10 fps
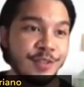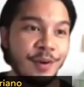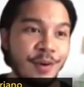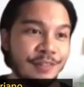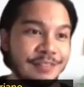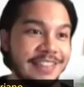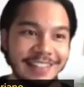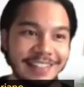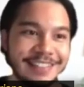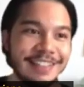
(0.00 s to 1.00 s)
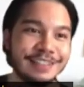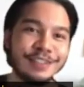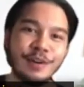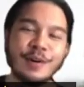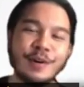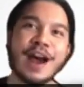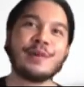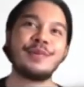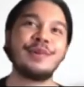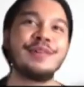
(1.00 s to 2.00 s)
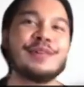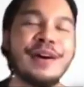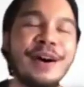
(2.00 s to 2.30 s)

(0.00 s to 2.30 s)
small text. So how will